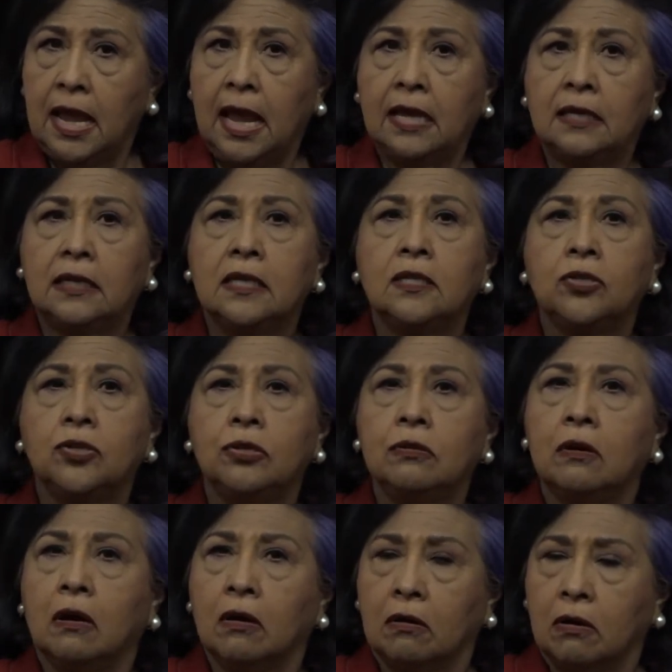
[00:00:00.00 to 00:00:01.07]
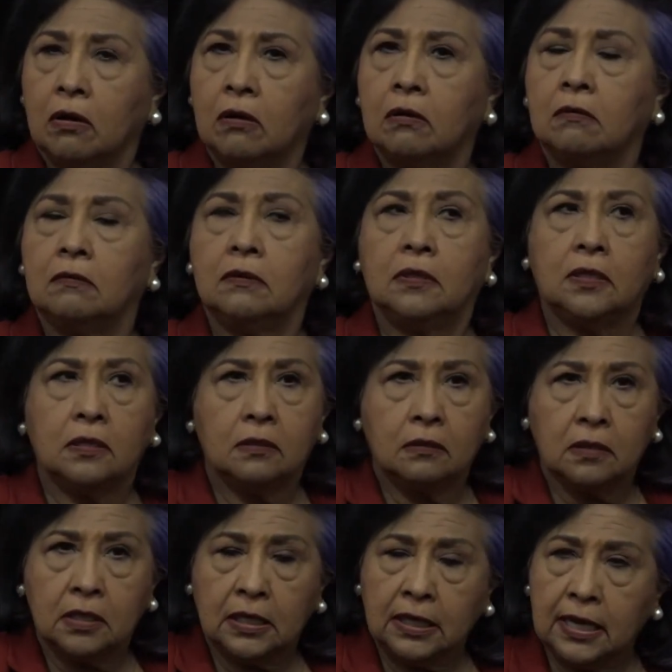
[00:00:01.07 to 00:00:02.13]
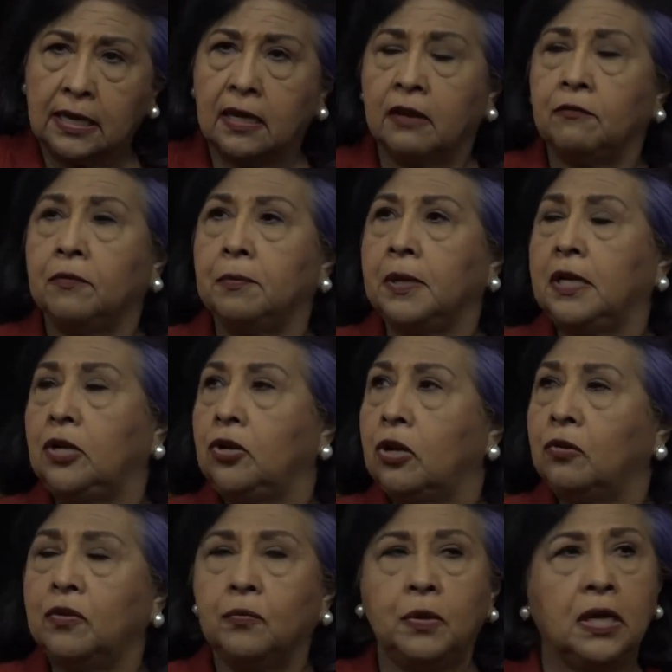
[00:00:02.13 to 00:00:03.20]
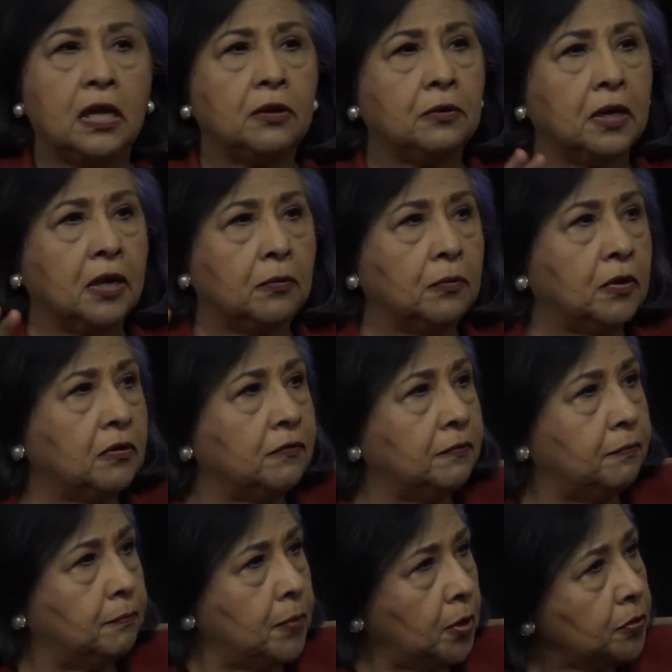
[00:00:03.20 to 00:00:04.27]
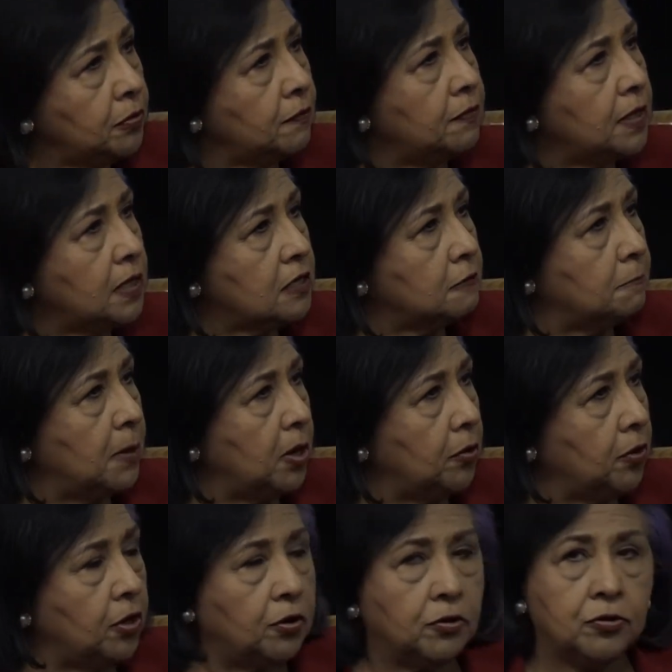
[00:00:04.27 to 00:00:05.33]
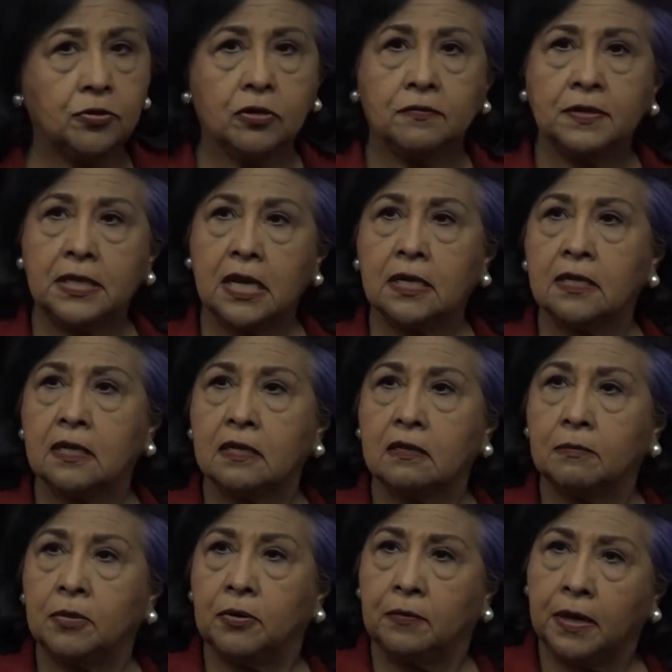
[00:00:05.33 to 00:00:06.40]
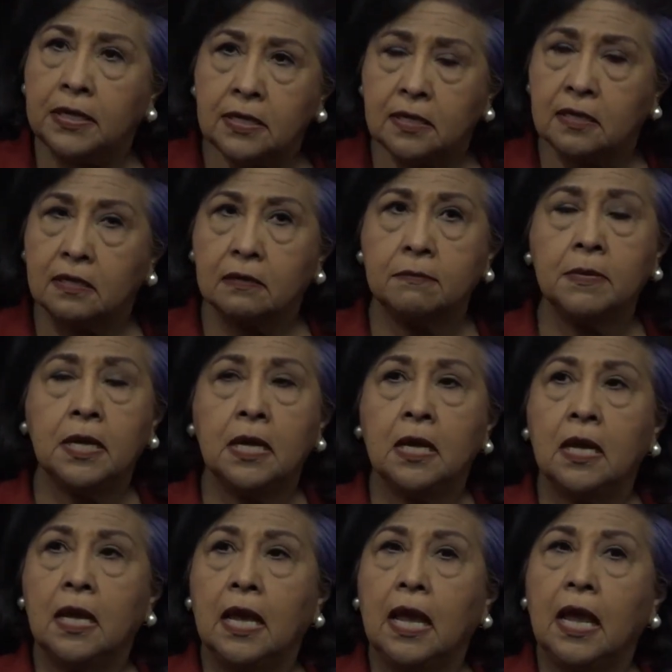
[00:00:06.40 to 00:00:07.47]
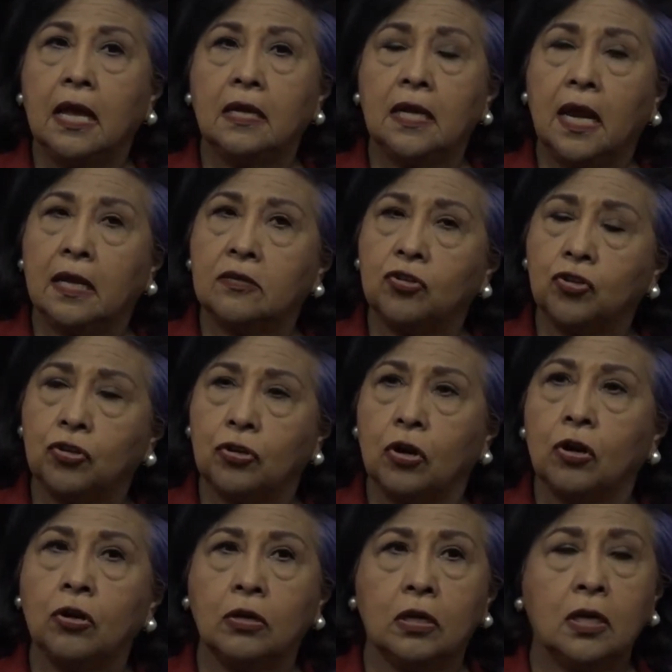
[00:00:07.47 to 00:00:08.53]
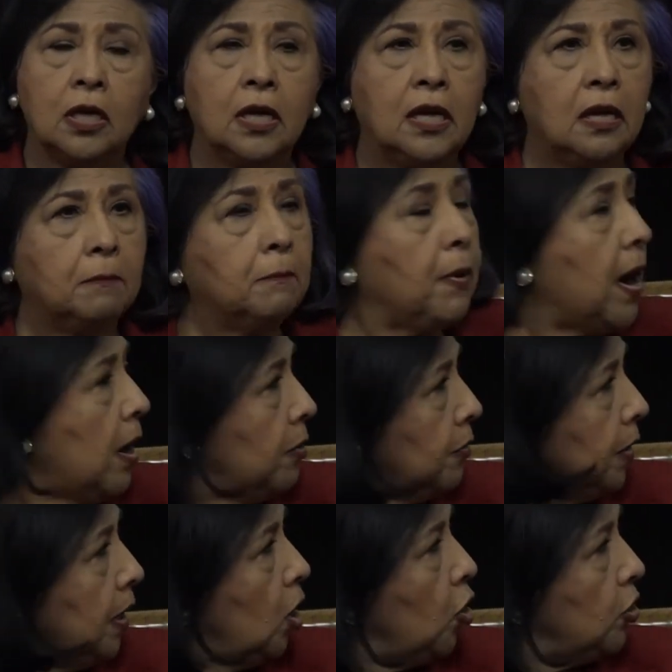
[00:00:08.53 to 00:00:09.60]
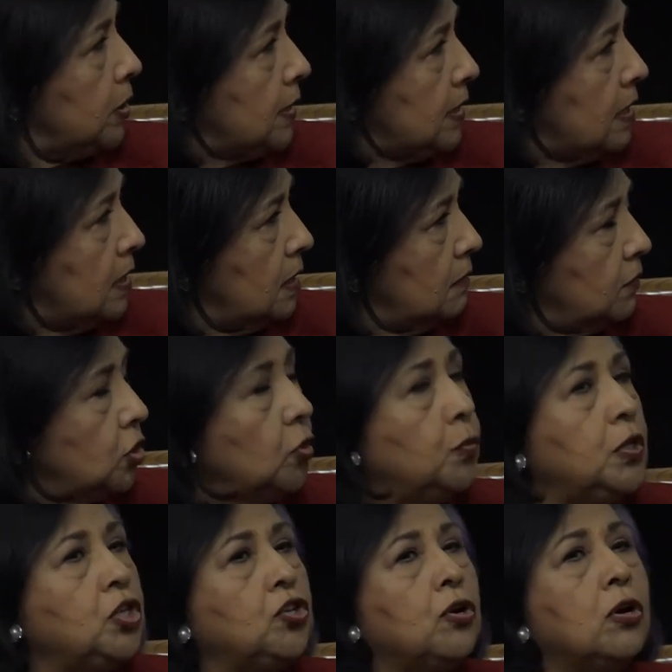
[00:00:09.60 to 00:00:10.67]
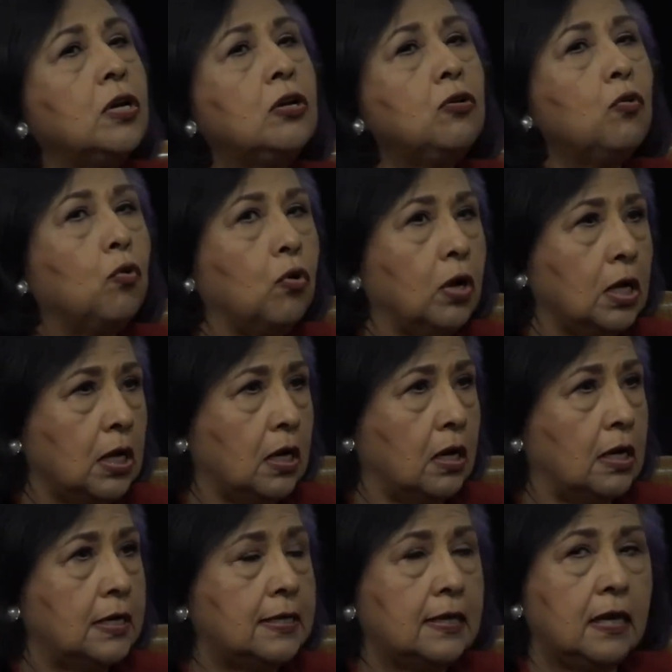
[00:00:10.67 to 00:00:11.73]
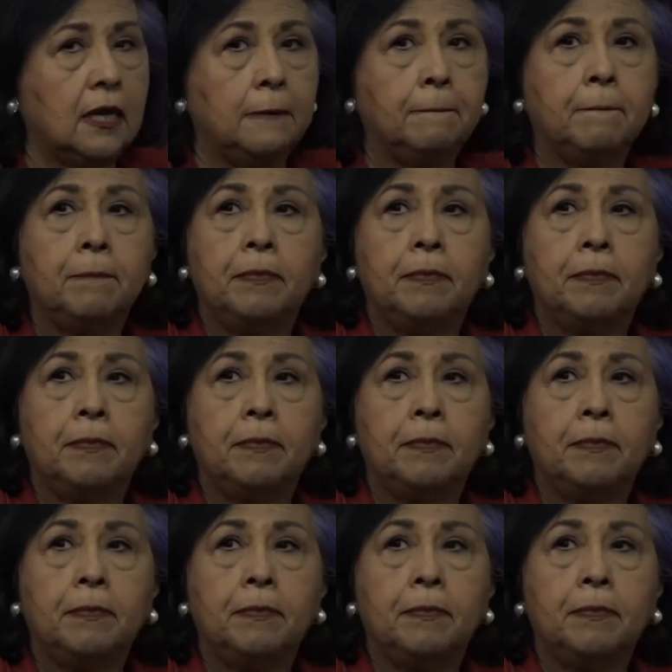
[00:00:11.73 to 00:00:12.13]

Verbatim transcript: and let's do our own to let everybody know that we got to get rid of both of these barriers of sexism and racism and, and start empowering ourselves. So we started organizing